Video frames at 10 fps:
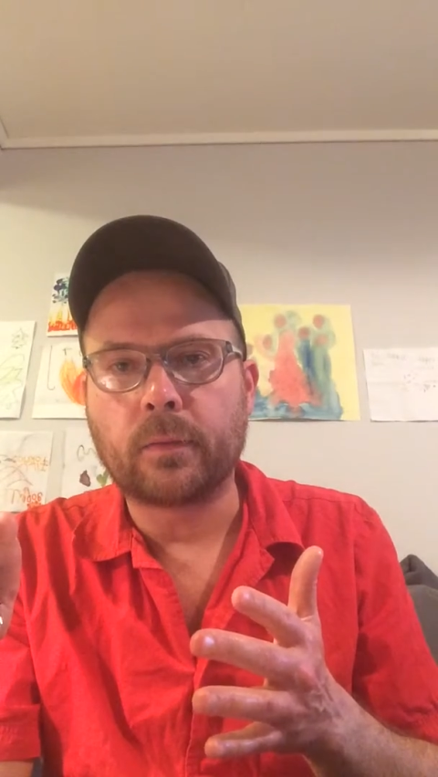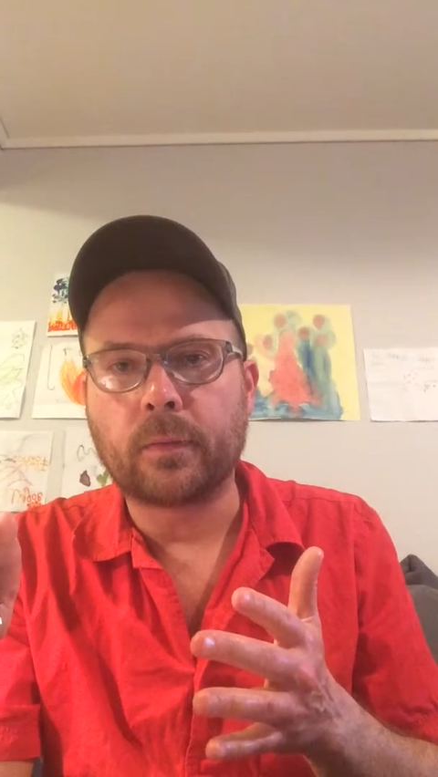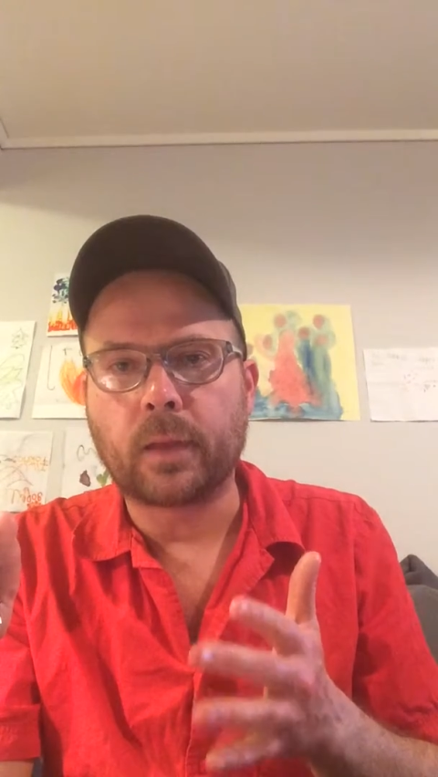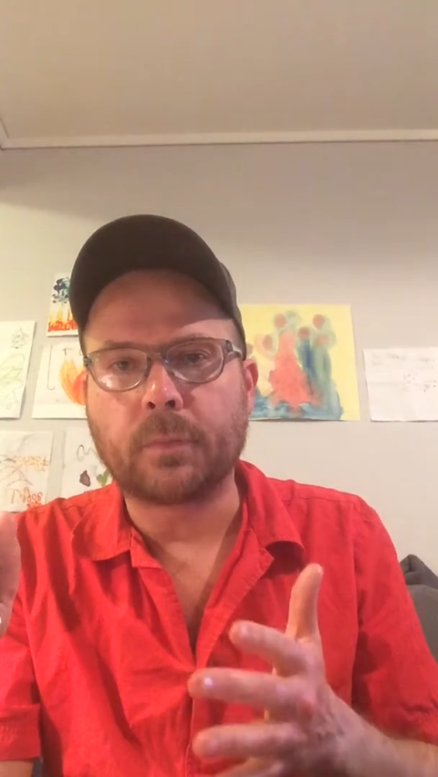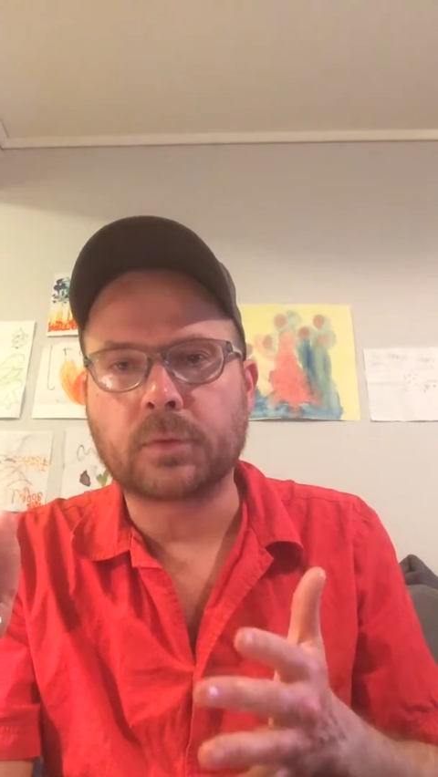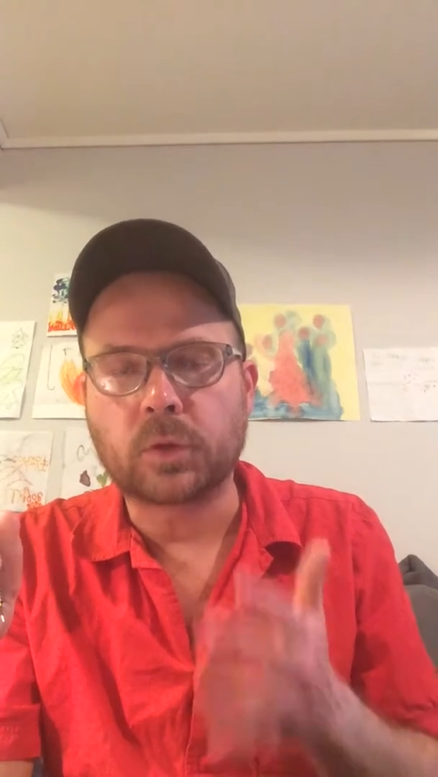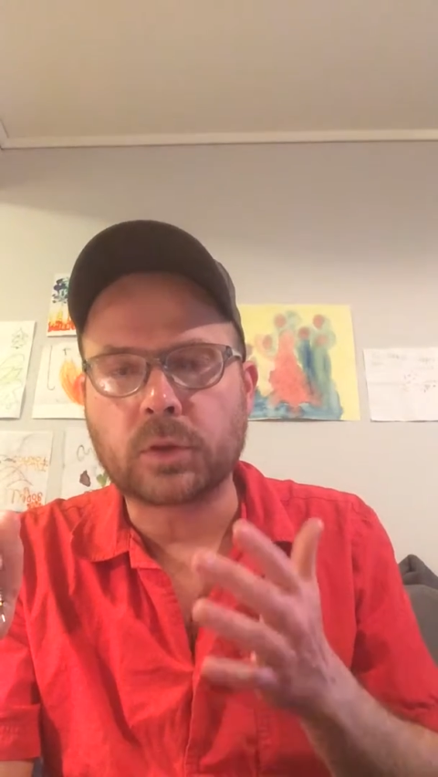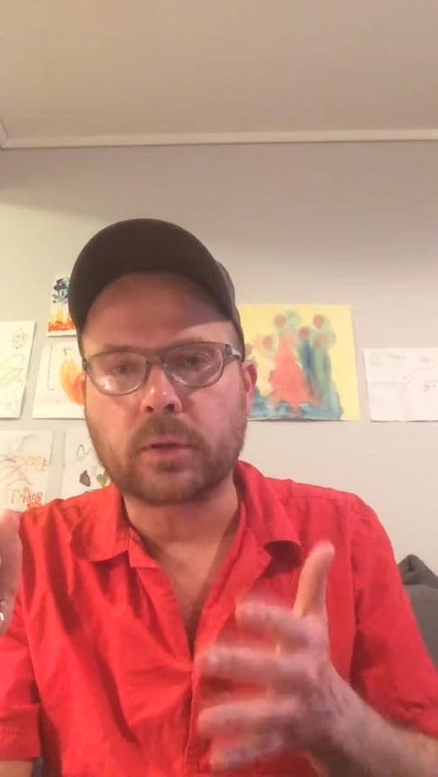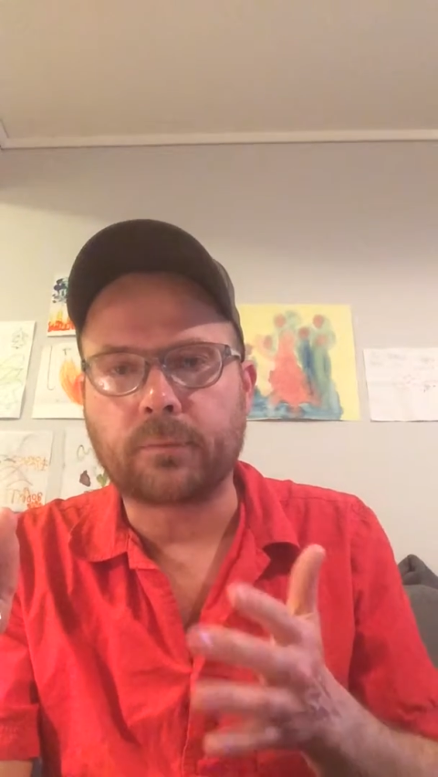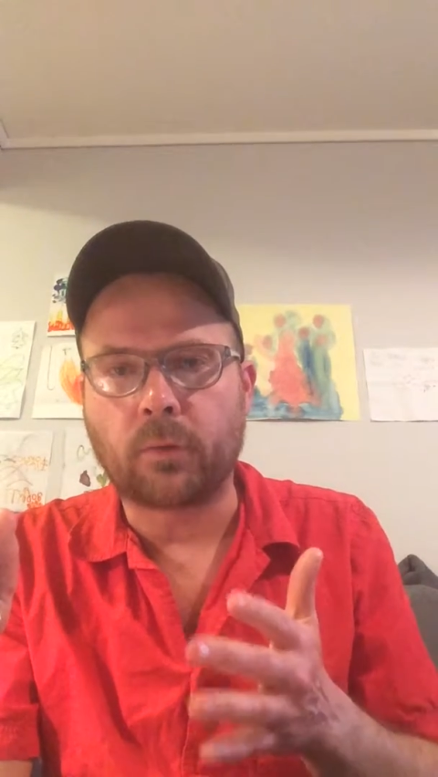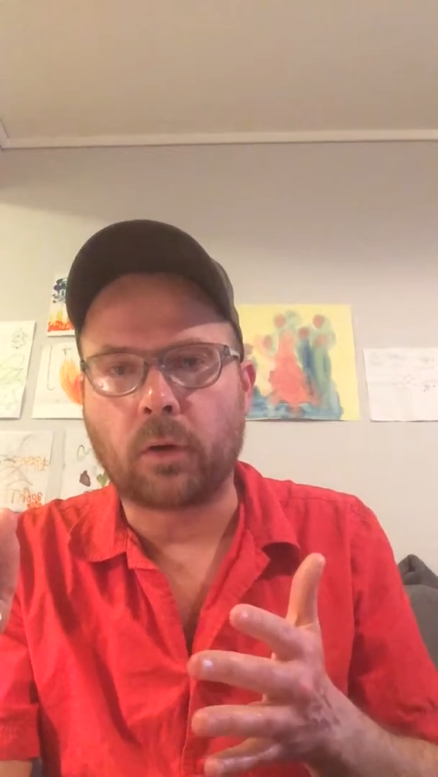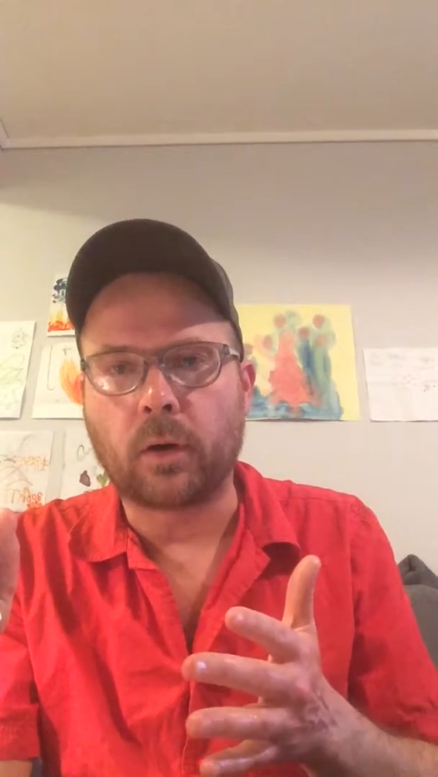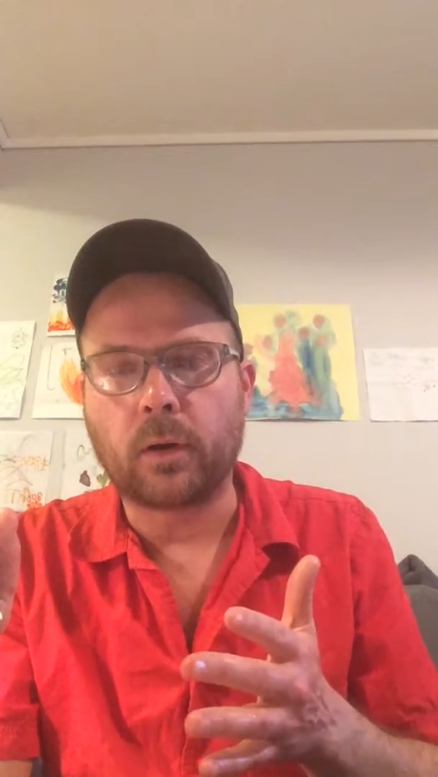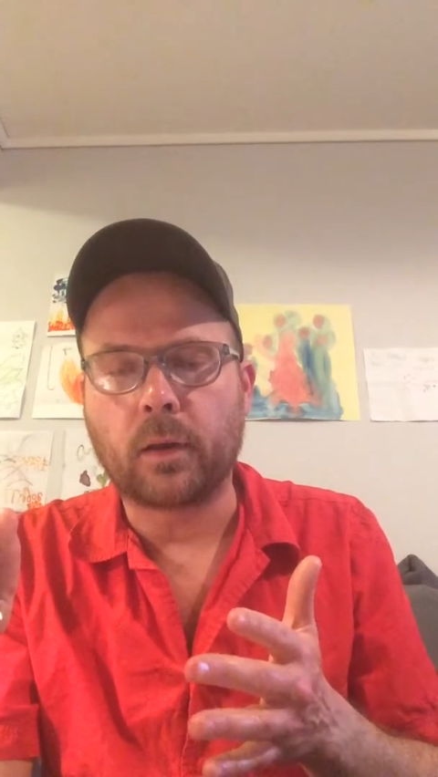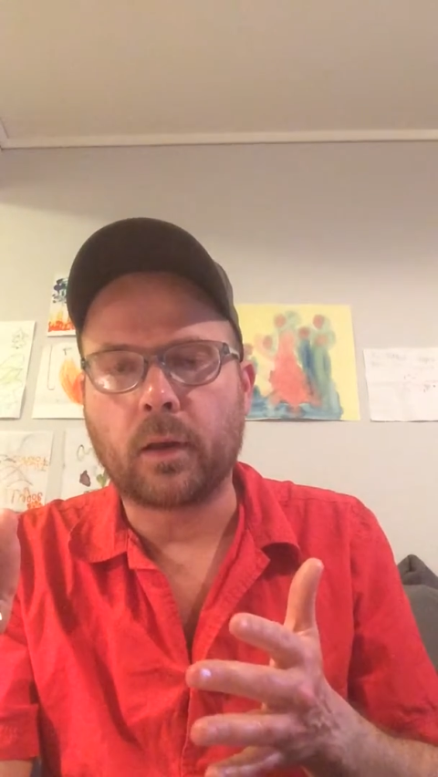that I'm searching
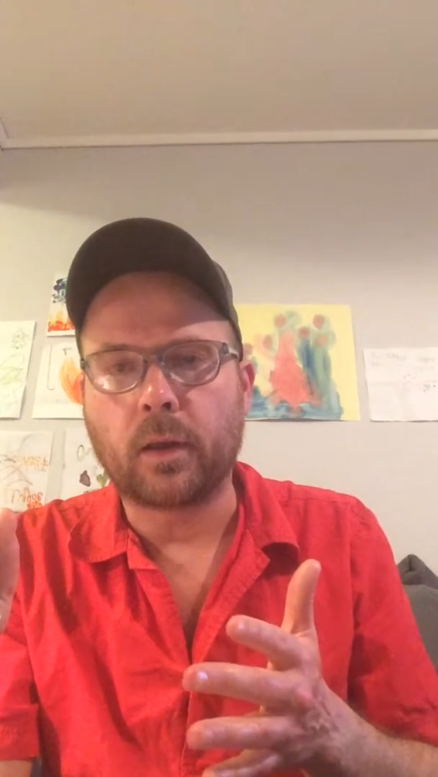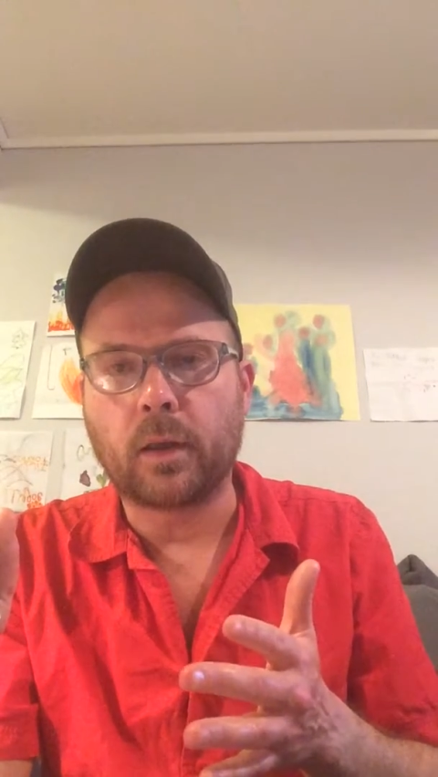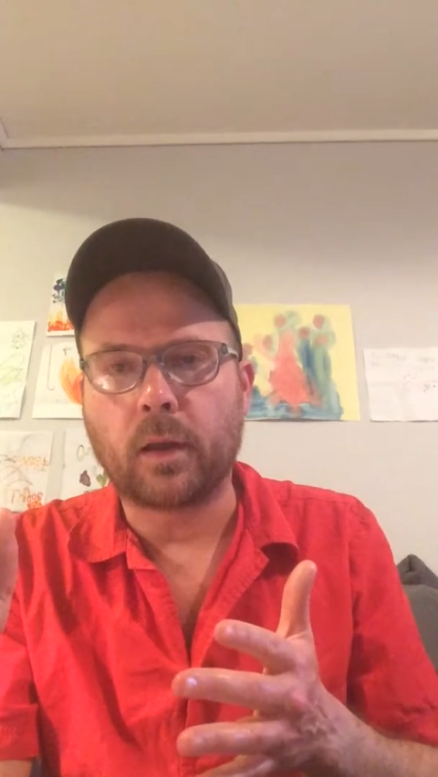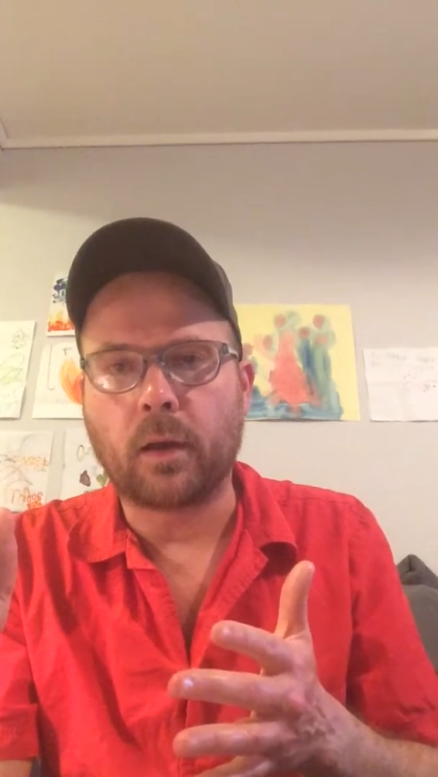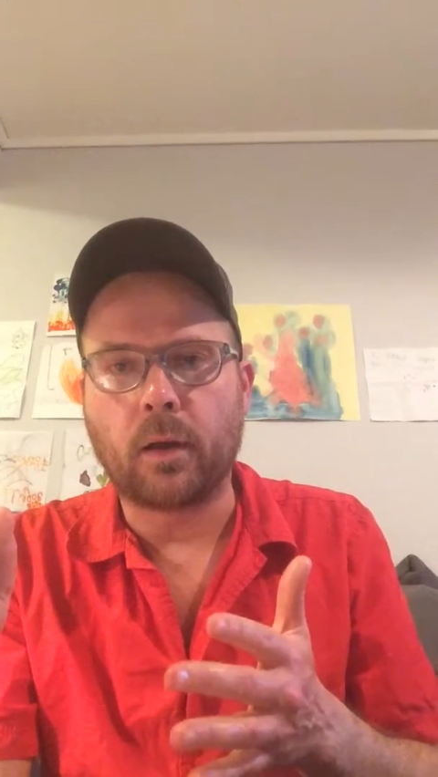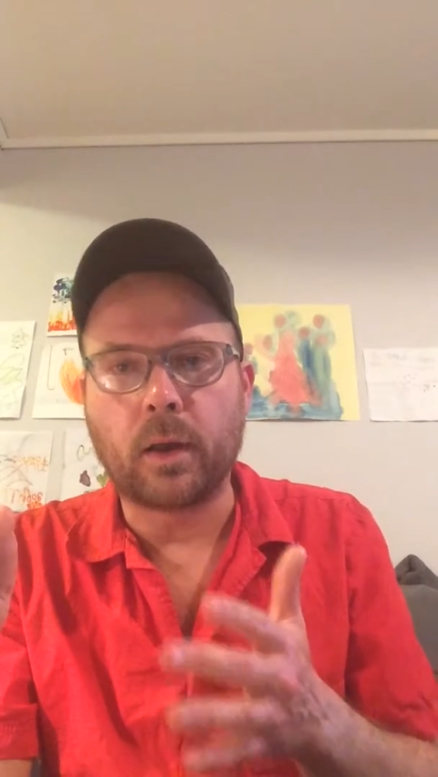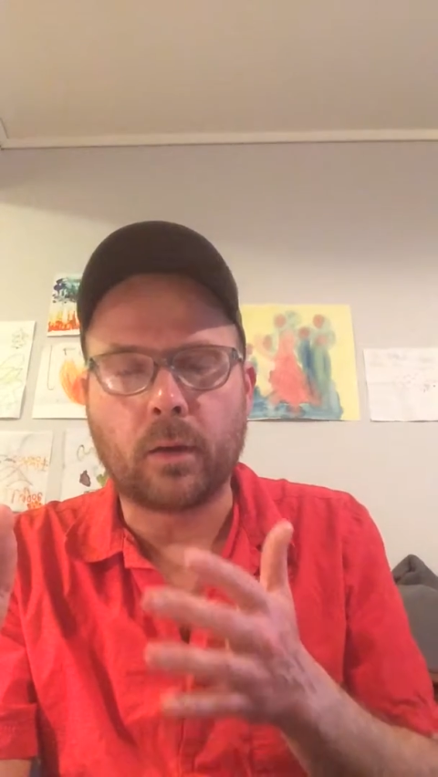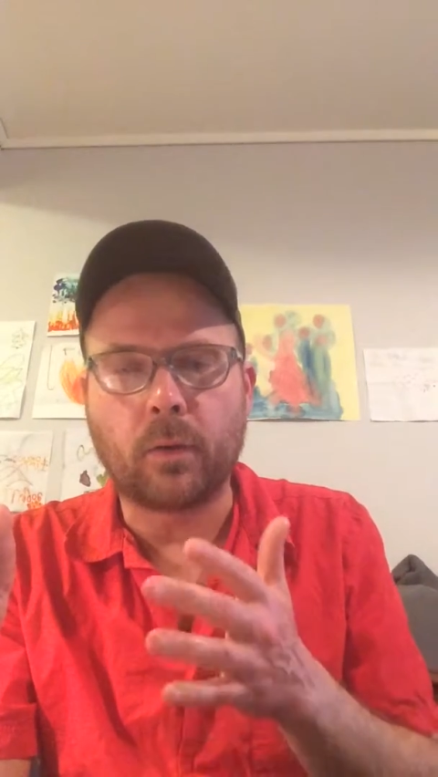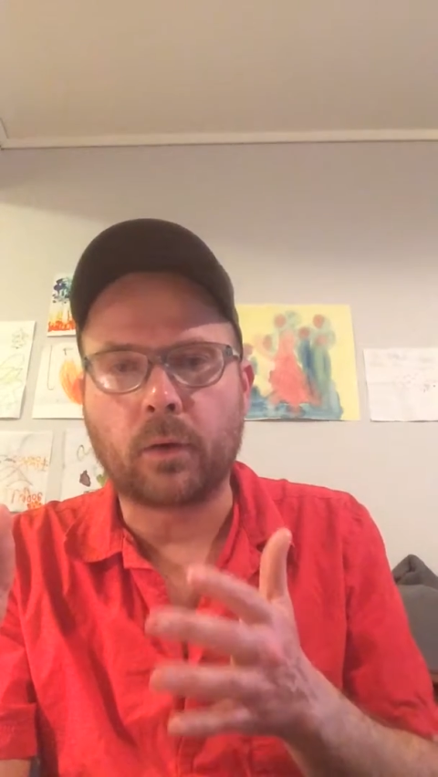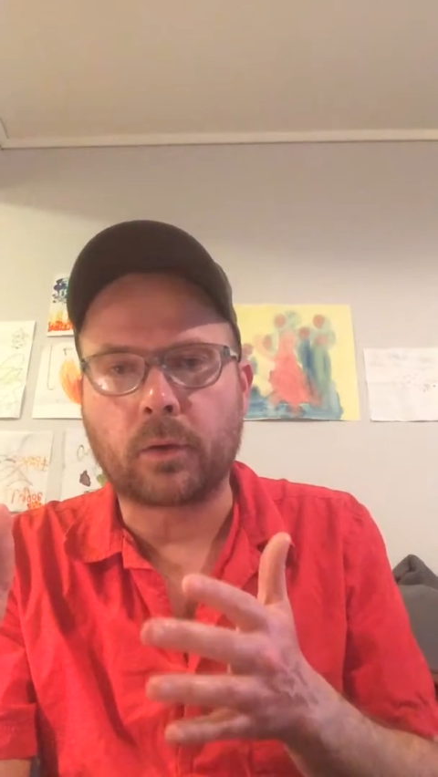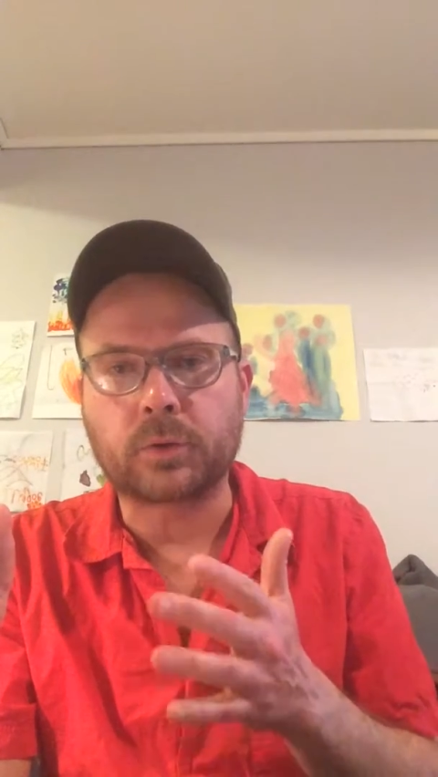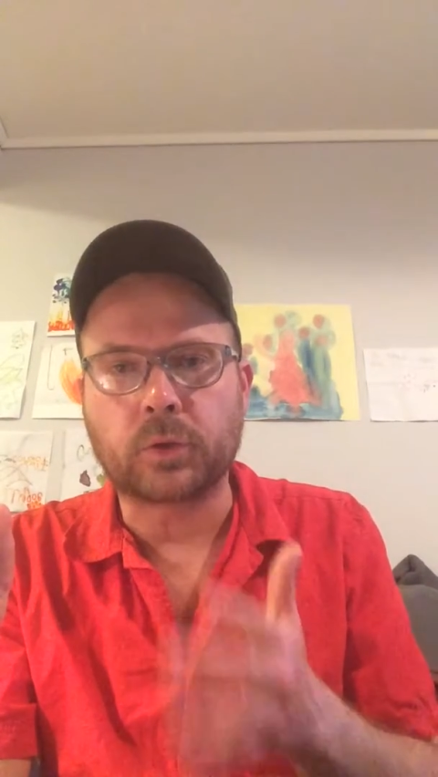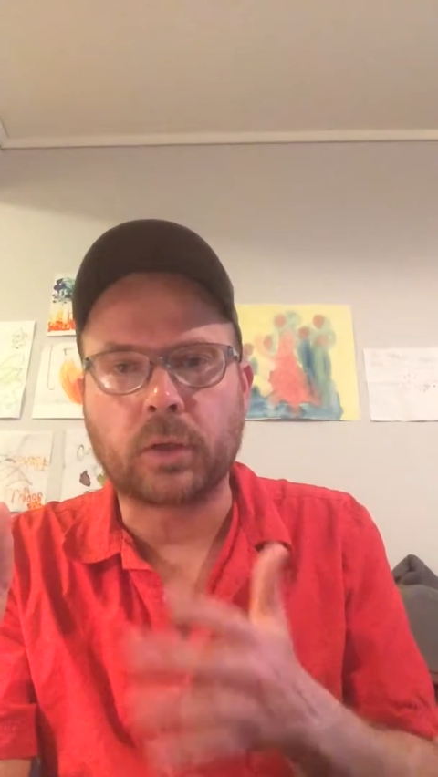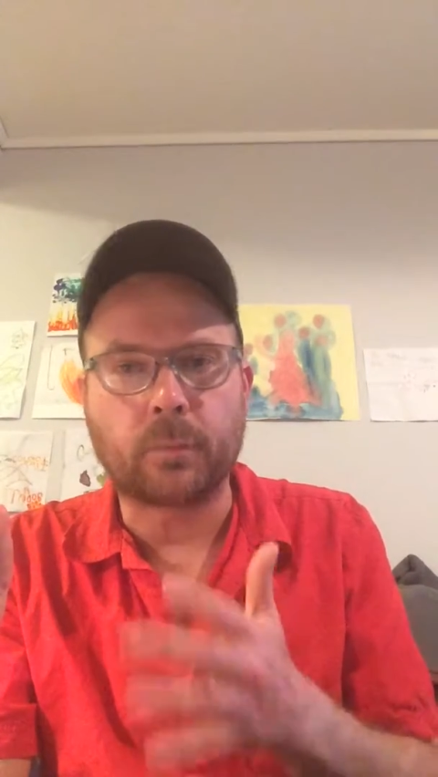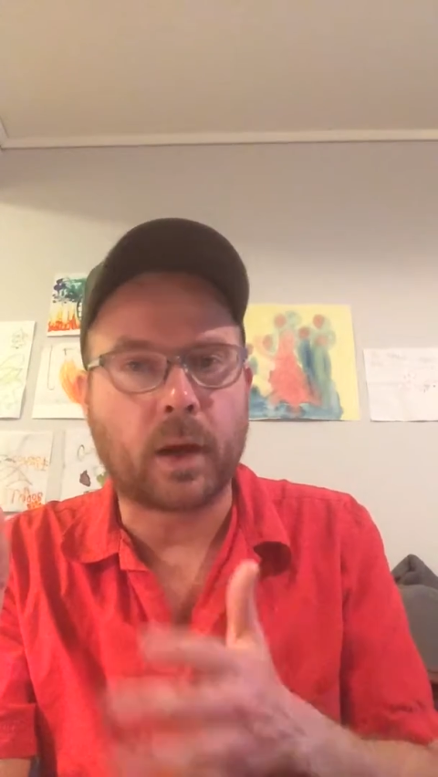for concerning